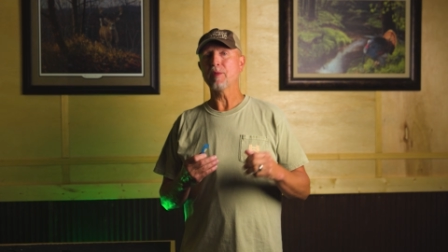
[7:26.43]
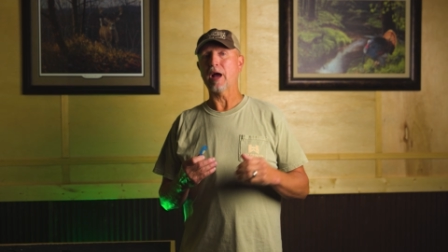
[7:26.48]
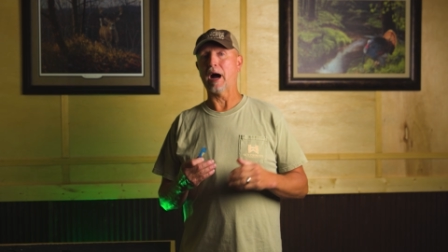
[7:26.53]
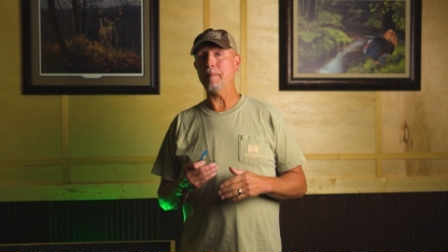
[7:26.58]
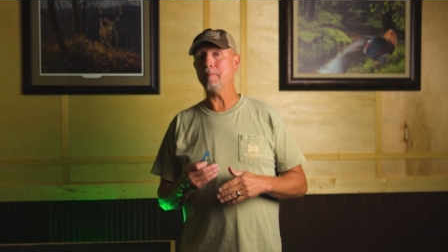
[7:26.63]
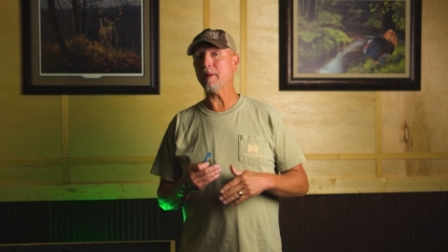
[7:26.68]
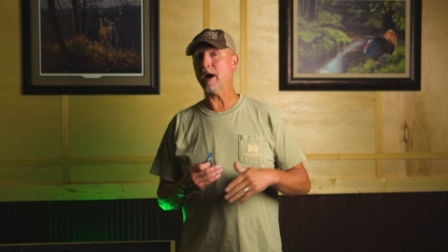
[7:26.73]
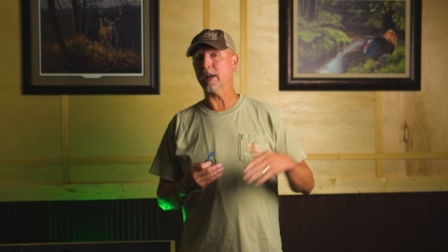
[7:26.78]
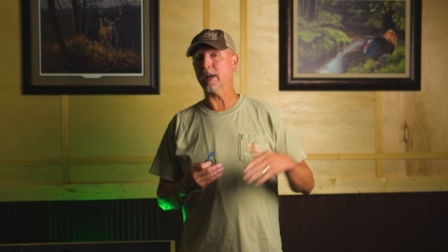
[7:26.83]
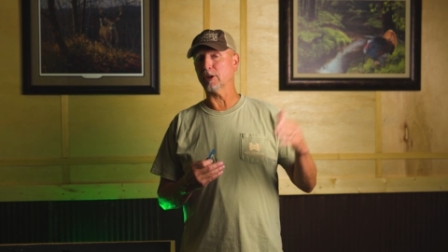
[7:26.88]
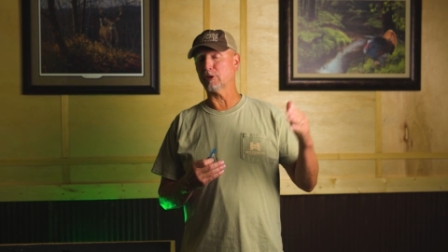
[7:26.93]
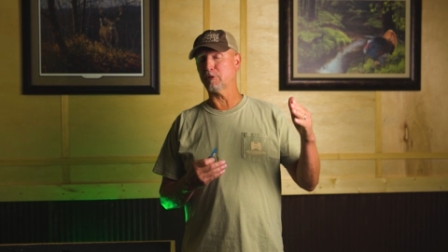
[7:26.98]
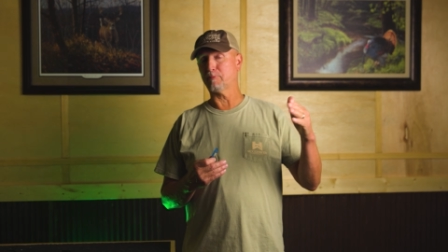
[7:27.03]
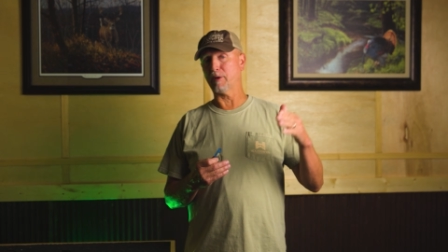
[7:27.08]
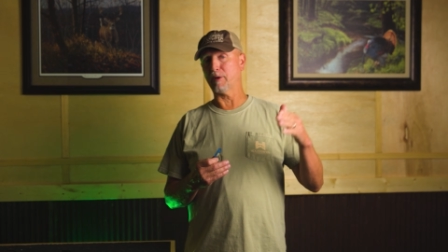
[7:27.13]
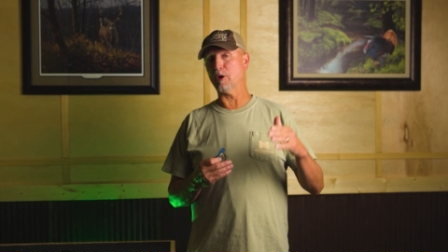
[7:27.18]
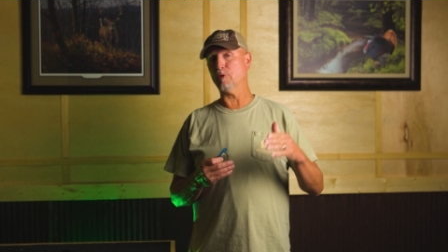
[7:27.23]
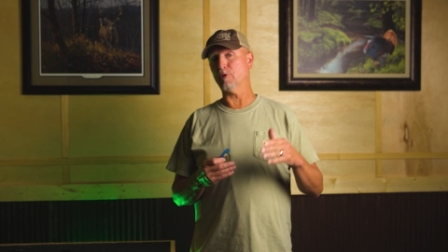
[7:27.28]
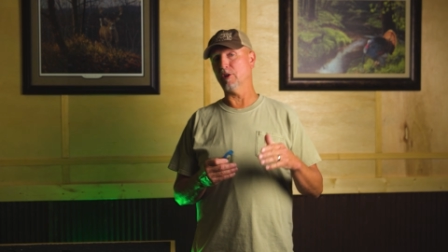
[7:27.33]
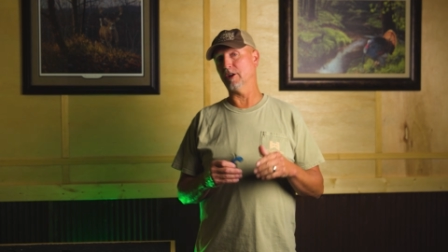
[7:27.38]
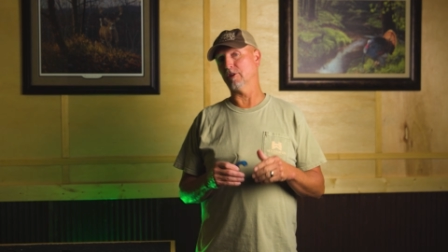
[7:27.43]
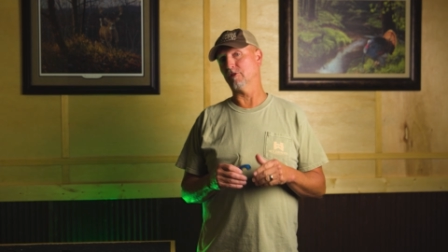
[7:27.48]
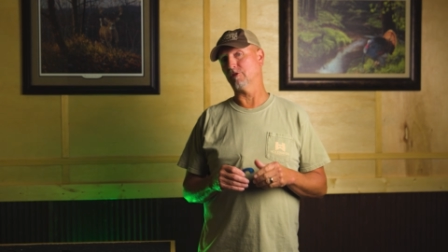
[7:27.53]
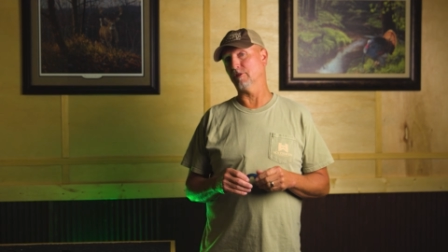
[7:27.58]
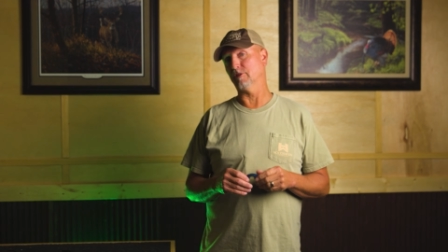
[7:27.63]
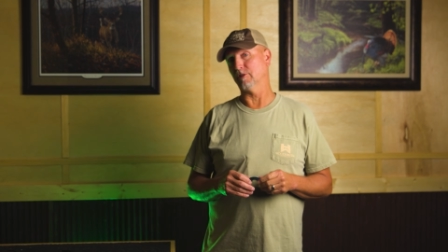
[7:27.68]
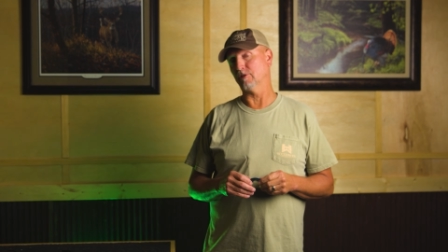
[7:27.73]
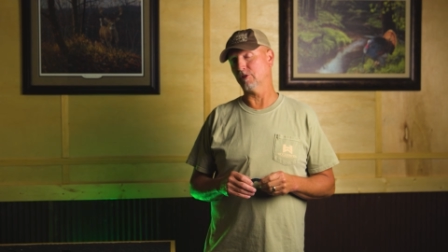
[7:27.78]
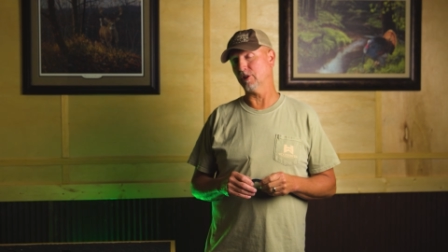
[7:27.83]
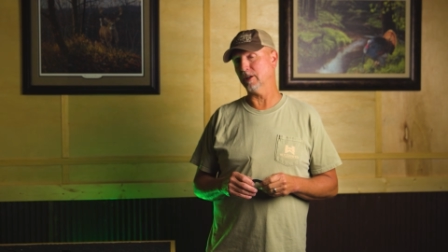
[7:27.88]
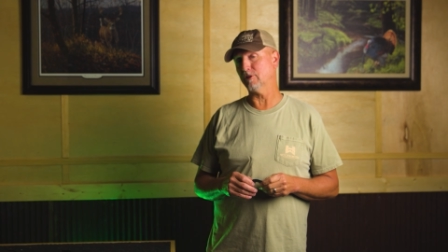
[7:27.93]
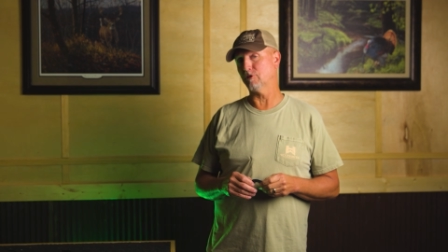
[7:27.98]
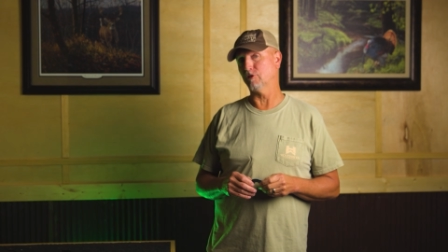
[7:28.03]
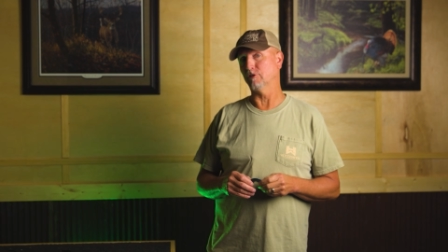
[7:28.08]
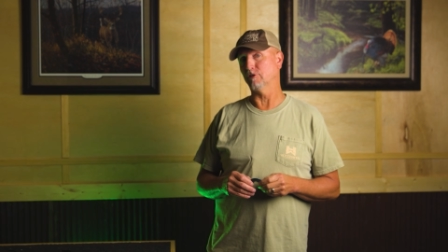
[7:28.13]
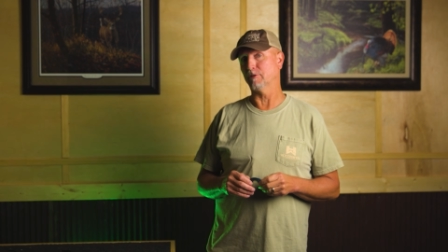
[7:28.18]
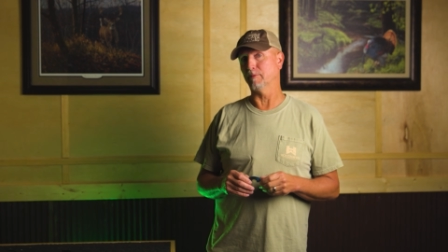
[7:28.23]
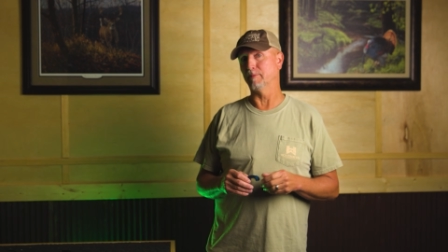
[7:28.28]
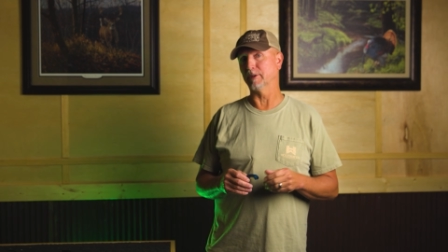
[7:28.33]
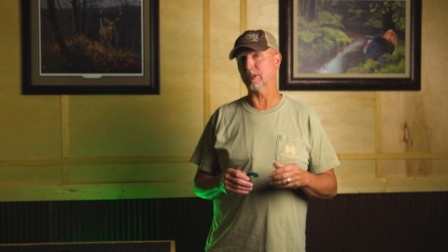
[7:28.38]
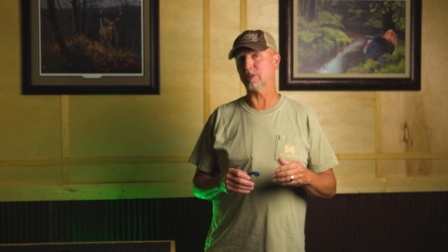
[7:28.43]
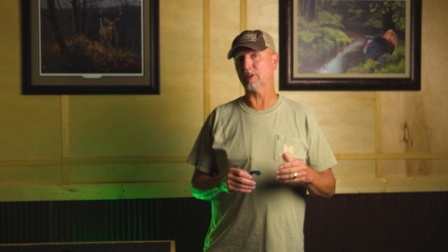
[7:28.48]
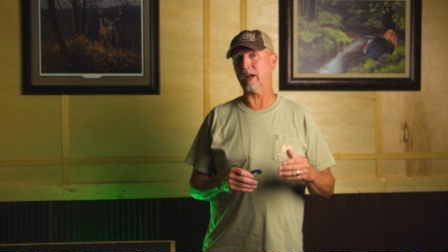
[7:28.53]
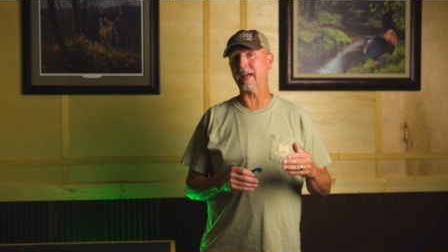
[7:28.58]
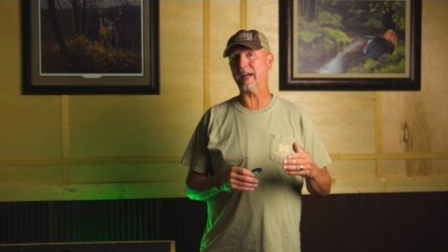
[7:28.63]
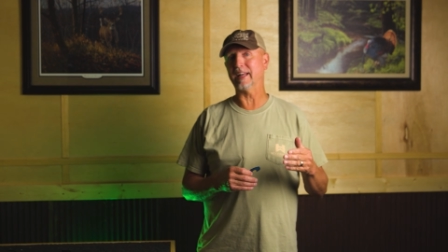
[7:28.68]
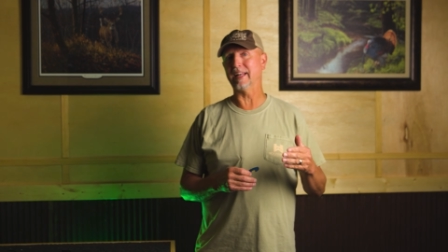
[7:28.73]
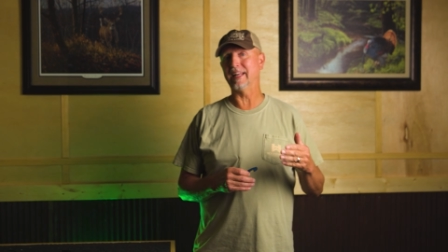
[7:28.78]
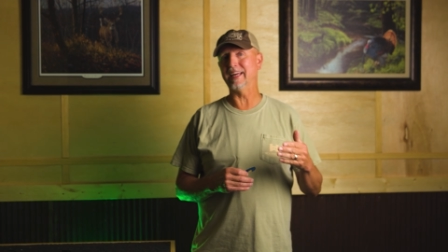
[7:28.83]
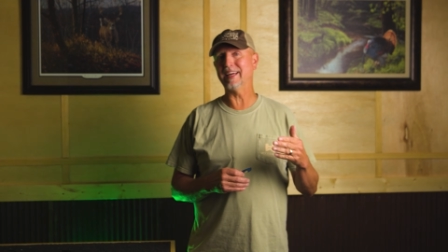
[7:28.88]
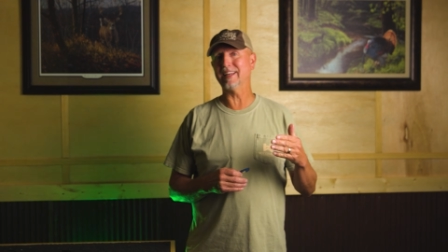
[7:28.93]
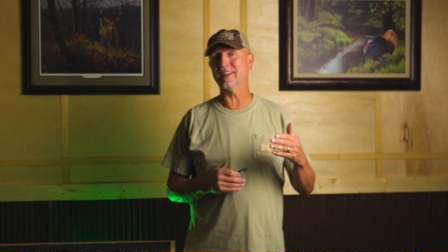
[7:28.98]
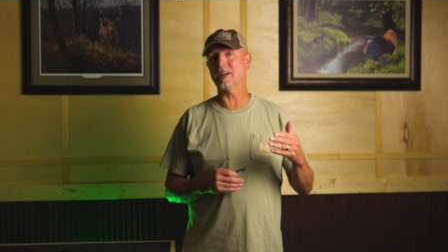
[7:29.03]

I might explode into some excited hen